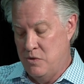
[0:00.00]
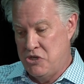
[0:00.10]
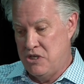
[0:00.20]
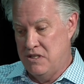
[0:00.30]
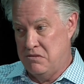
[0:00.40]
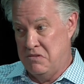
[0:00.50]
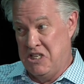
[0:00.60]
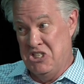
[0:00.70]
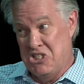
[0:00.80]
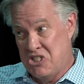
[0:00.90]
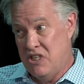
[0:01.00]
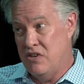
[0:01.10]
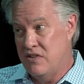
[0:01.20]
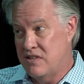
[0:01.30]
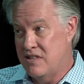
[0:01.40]
which is
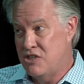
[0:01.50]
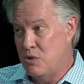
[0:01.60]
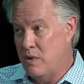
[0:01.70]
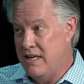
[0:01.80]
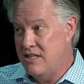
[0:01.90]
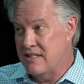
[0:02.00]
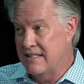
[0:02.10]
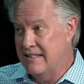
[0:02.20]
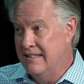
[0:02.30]
consider the situation.